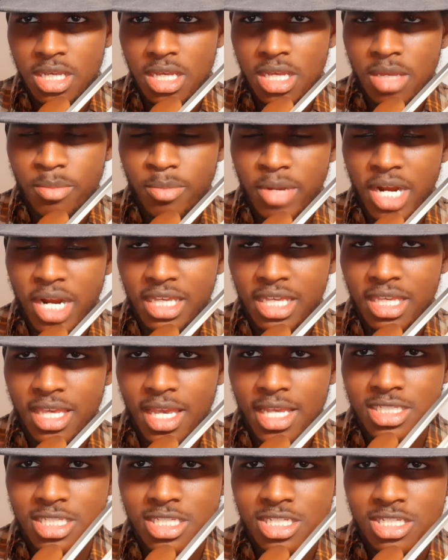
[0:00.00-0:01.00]
but I
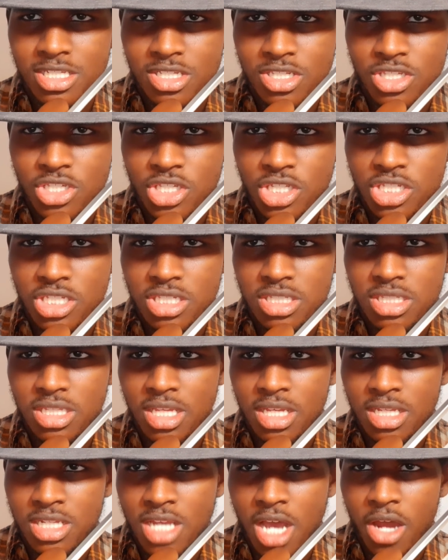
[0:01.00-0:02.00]
guess this is just
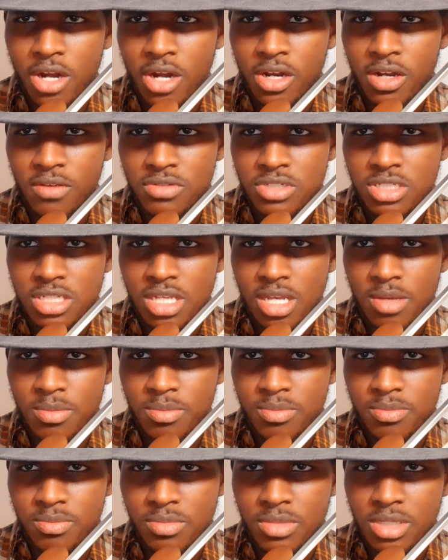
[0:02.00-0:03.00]
the daughter of
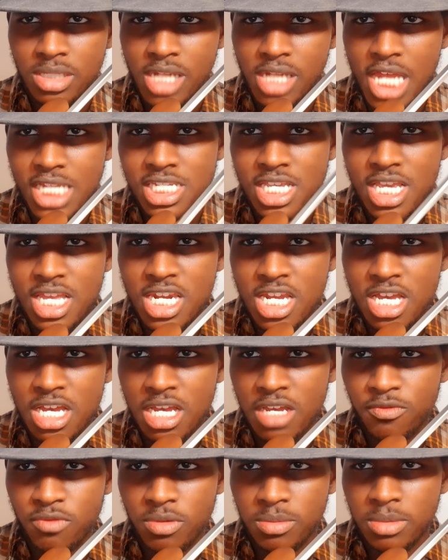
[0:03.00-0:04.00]
some
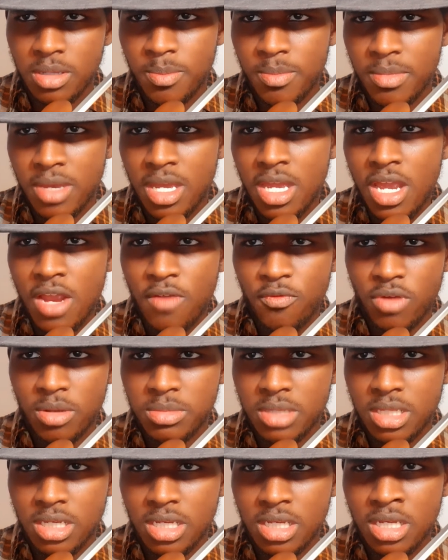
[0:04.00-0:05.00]
Latina from the
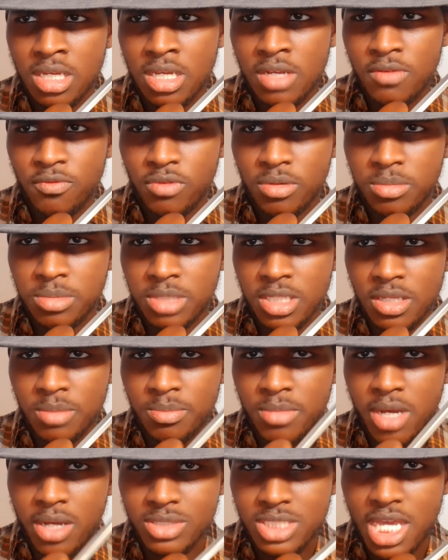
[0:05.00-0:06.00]

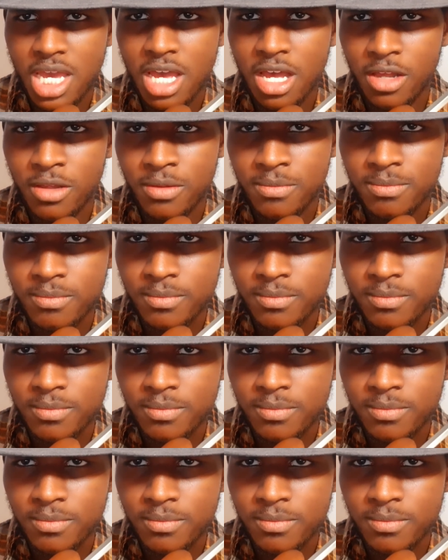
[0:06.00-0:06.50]
motel.